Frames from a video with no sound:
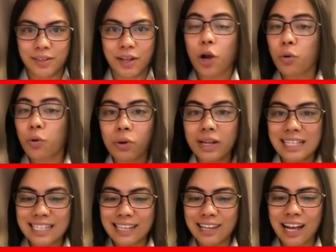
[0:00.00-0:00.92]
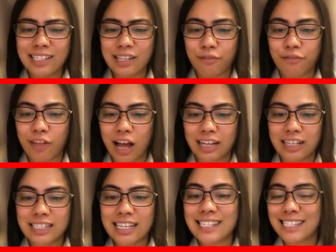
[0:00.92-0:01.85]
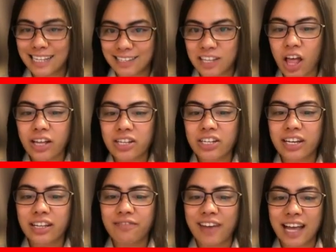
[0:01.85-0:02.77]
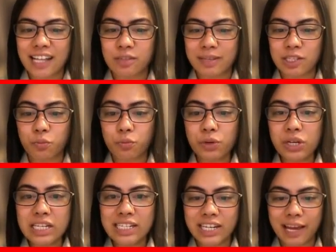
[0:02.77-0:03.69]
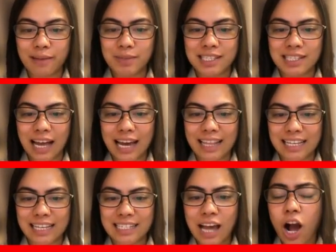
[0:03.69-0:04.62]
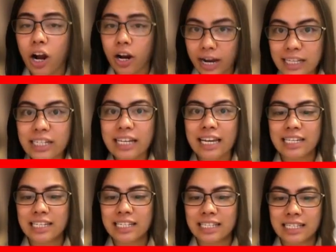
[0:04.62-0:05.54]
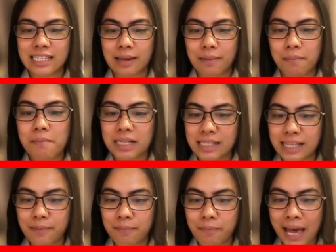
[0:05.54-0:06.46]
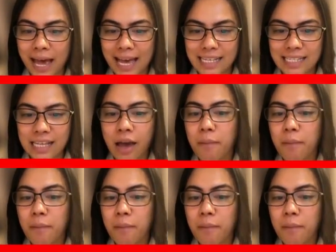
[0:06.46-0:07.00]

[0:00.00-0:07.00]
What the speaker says: Our world is in constant flux. As technological advancements reshape societies, our education system must keep pace,